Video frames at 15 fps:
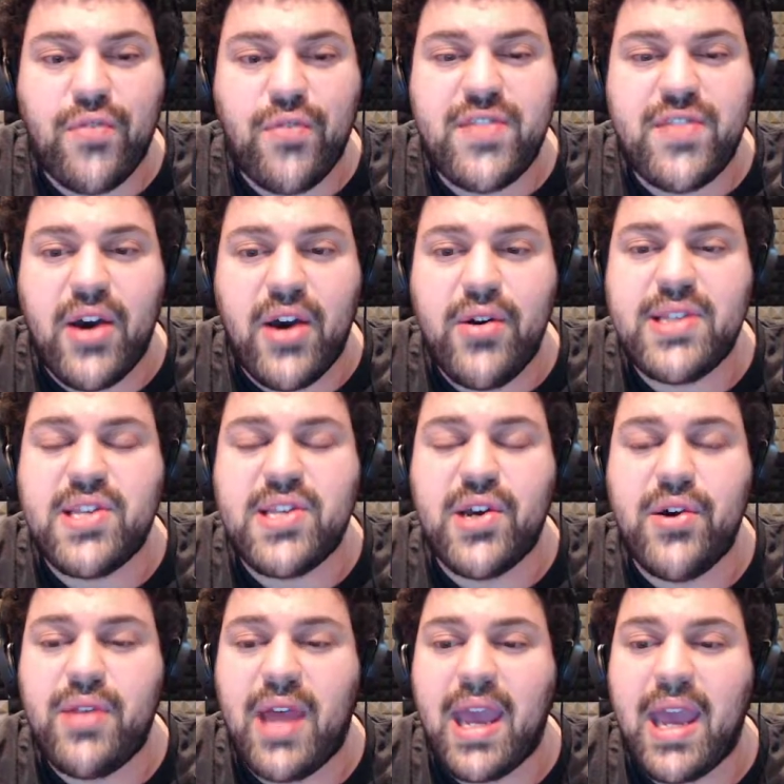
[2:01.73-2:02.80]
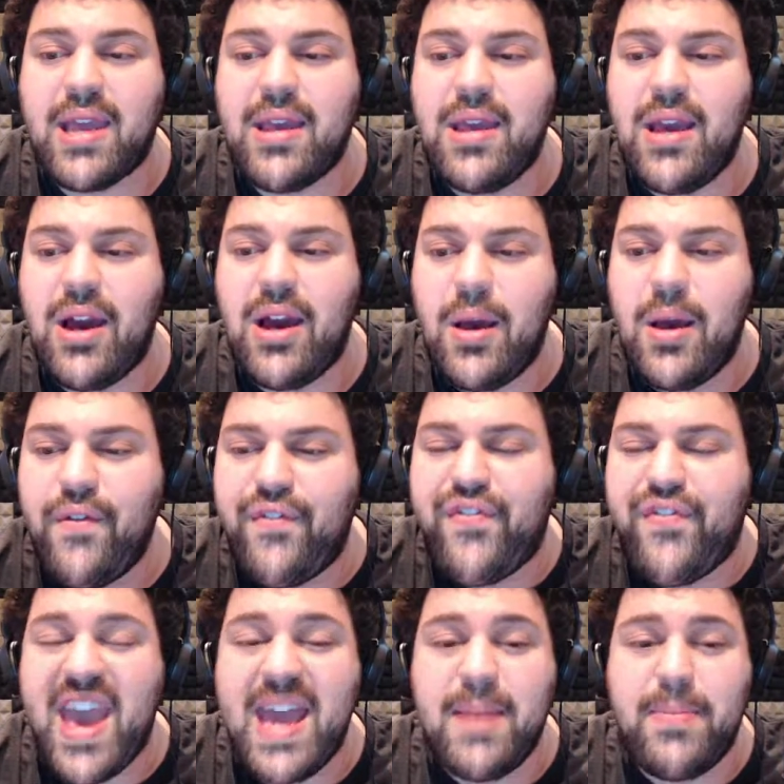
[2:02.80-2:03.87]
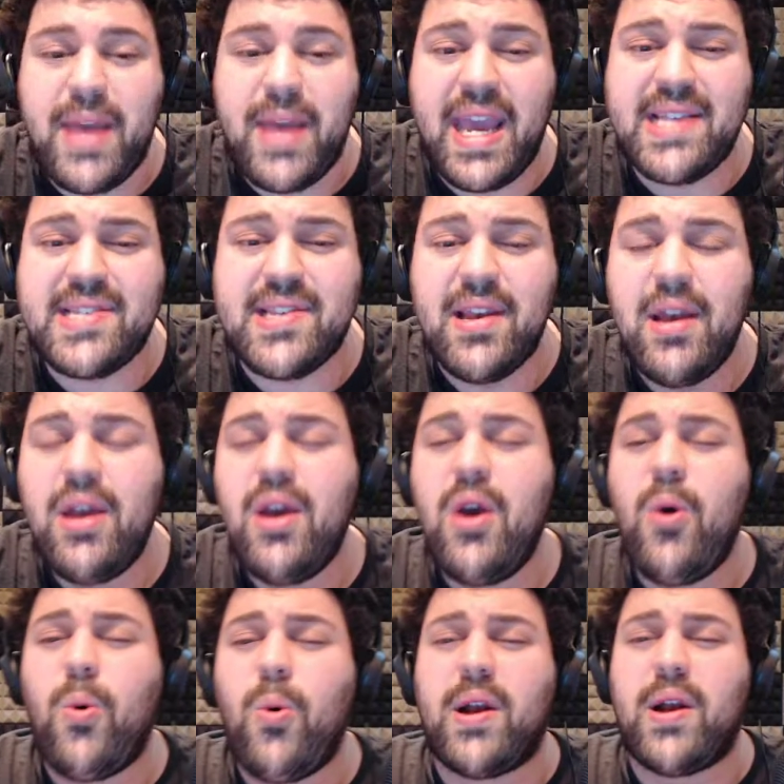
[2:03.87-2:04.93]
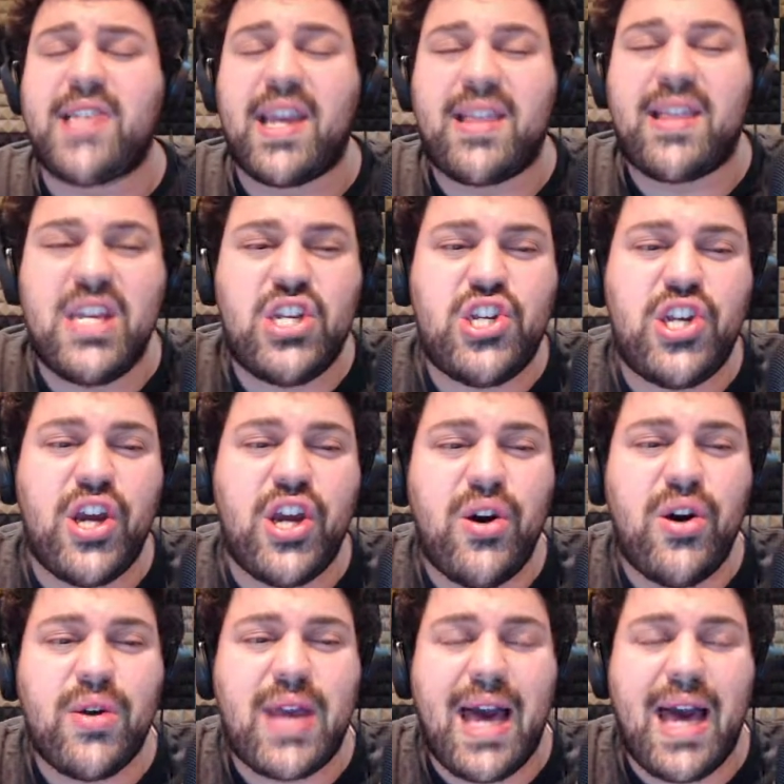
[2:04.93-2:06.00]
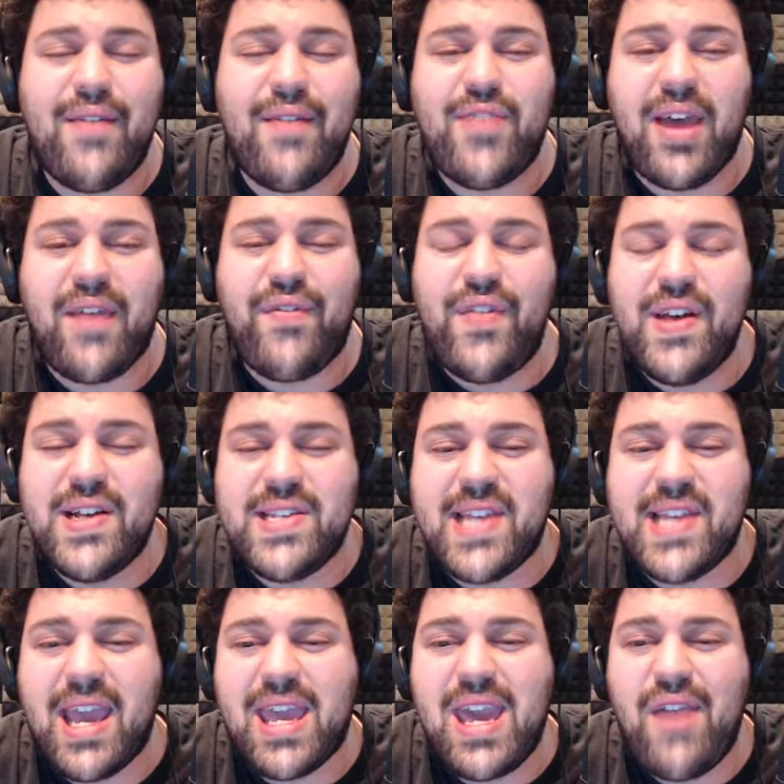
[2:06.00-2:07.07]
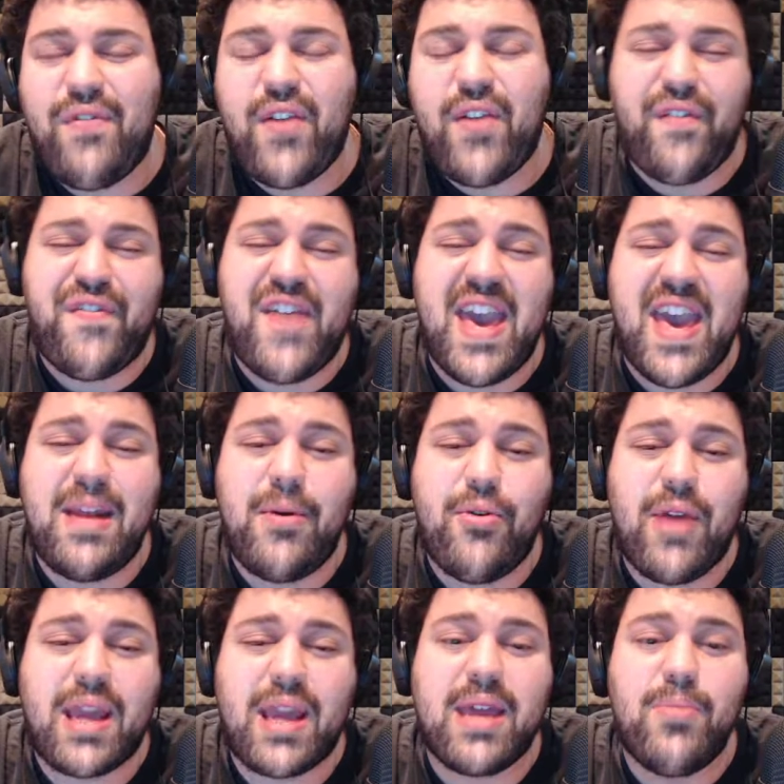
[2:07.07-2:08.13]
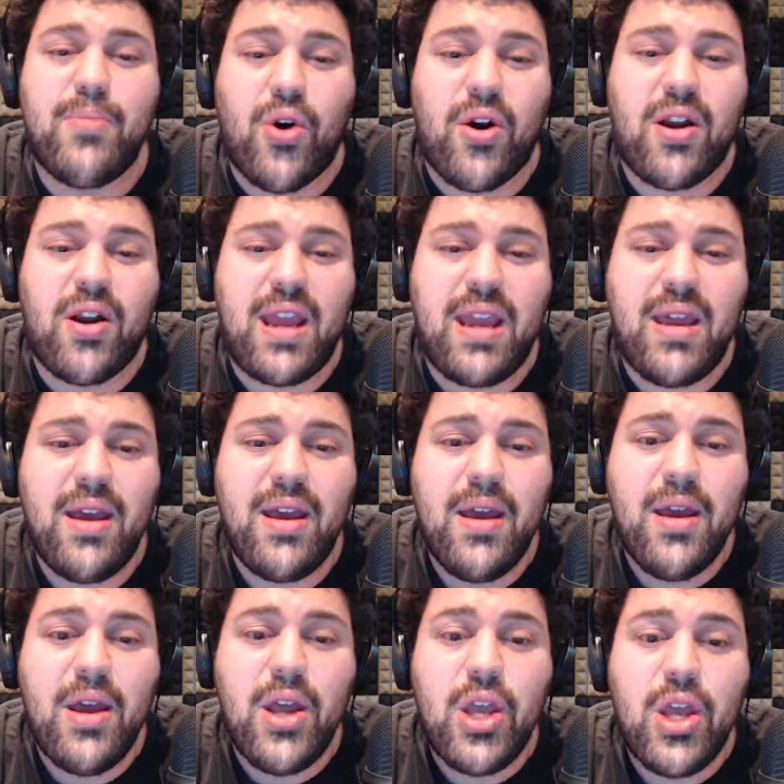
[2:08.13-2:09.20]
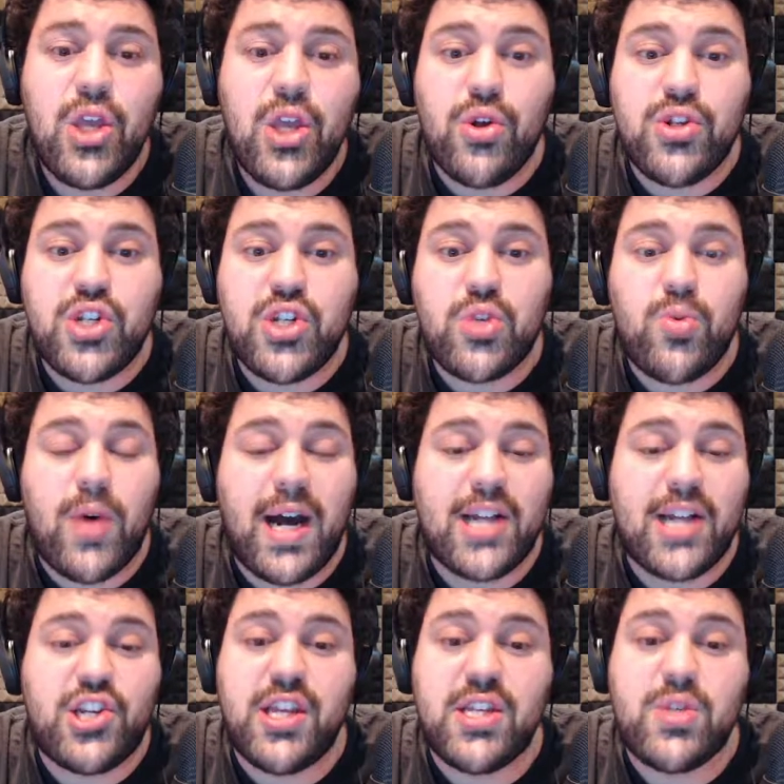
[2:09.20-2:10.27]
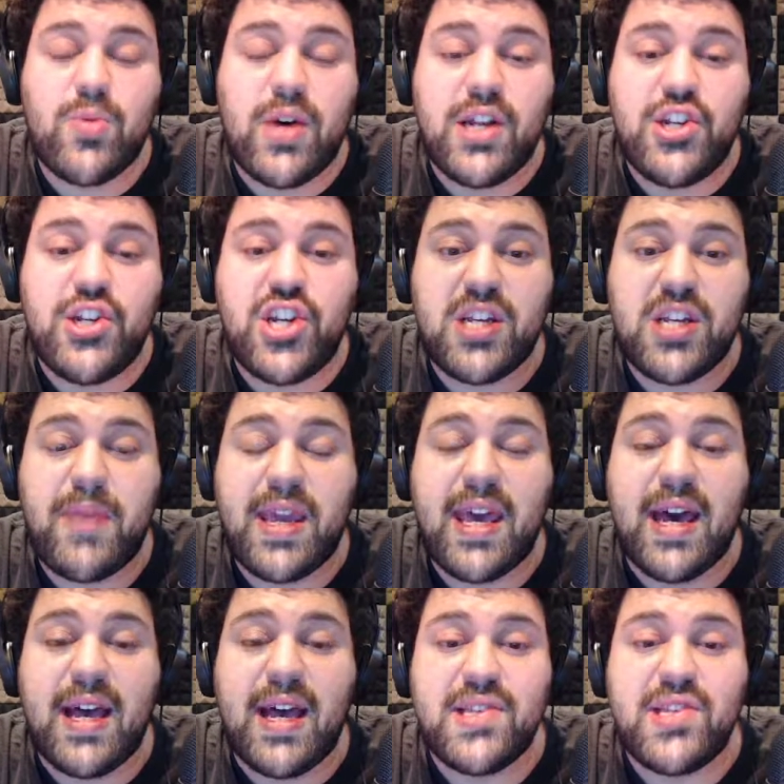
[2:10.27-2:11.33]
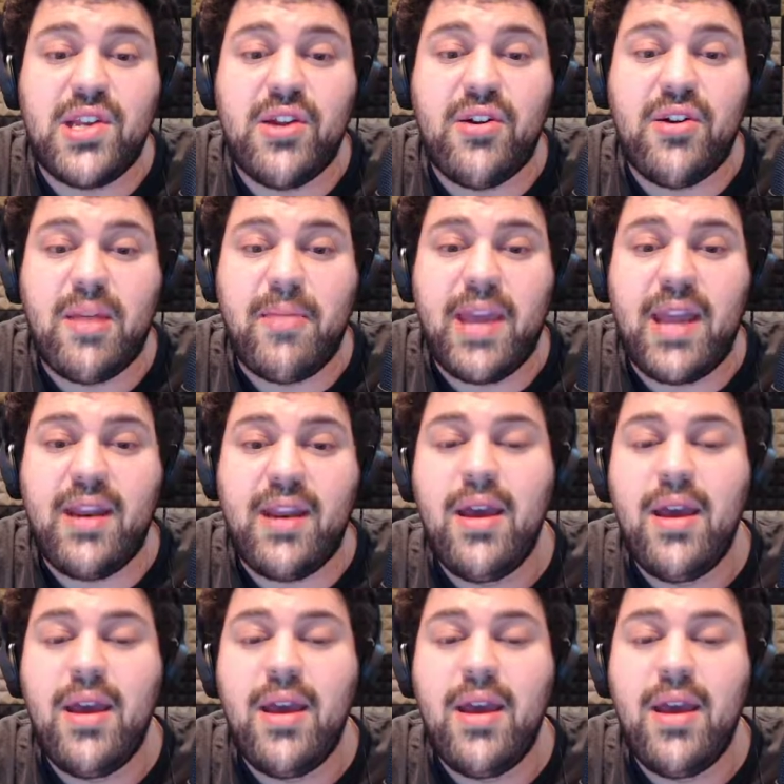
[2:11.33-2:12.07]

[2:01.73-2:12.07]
out its own like fan base, where it's like this show kind of like feels like if you're a fan of Rick and Morty, you'll just watch this one just because, you know what I mean?